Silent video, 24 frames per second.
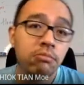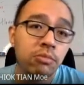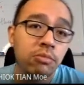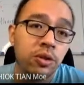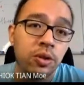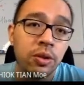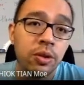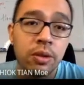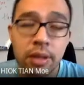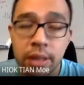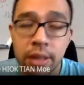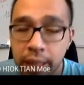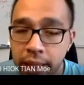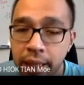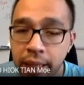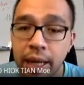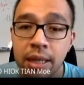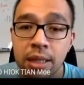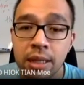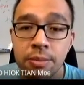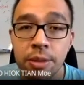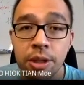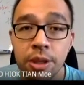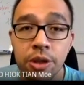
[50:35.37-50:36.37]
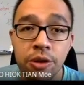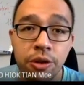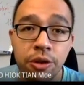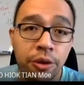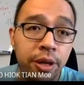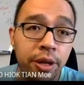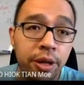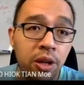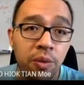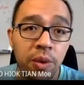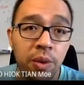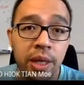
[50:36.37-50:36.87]
you know, can ask me during
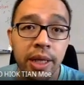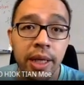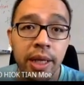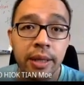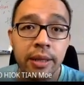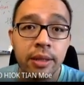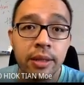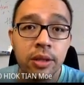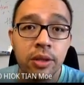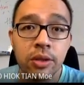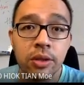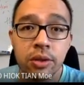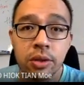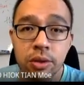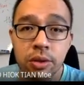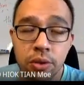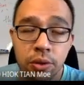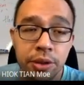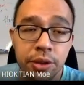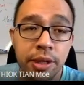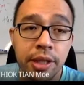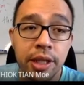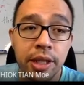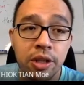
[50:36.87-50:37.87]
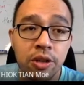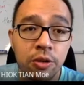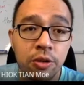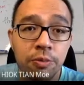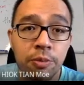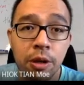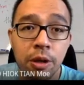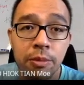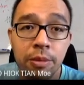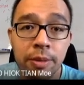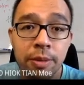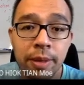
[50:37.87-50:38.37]
the weekend. Totally no
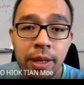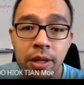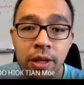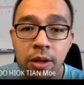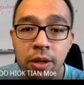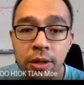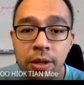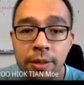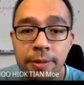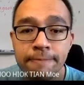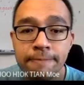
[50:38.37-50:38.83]
problem at all.